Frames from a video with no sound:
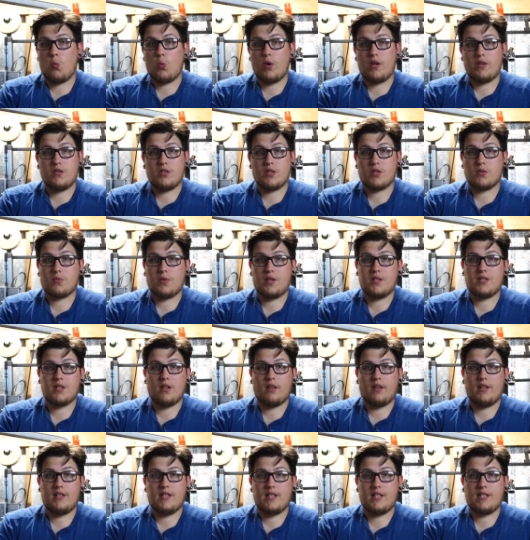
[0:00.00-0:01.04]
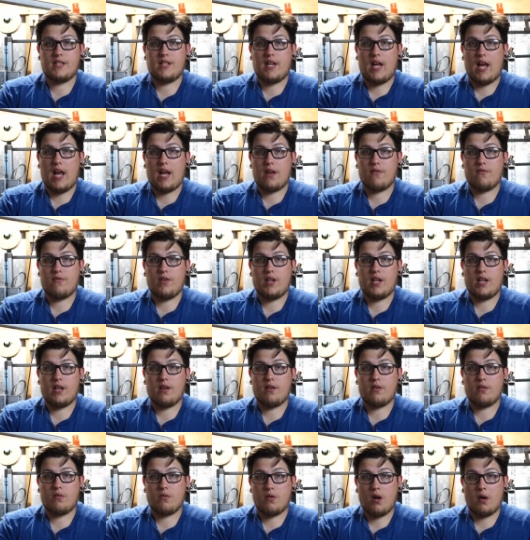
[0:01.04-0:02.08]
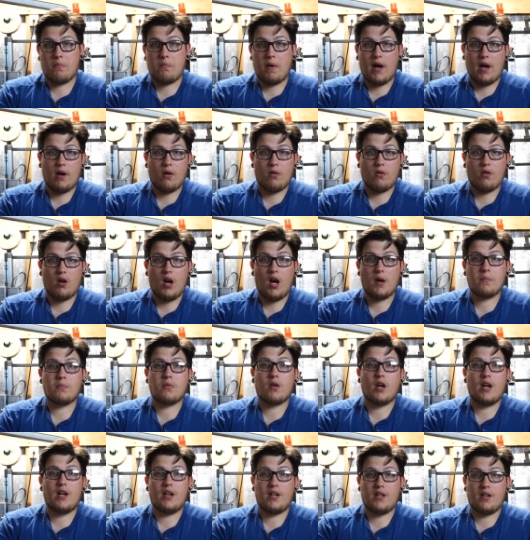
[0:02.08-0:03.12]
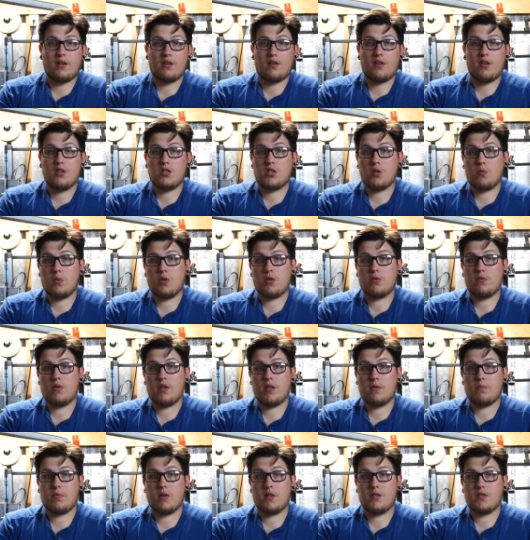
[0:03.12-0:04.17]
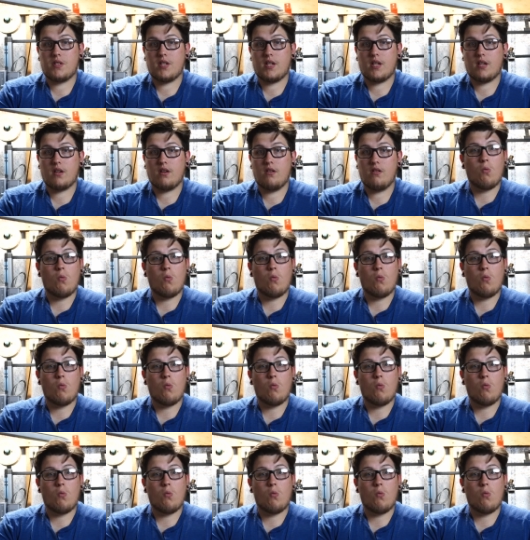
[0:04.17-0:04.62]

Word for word: We just recently did a video about upgrading your kitchen with 3D printing.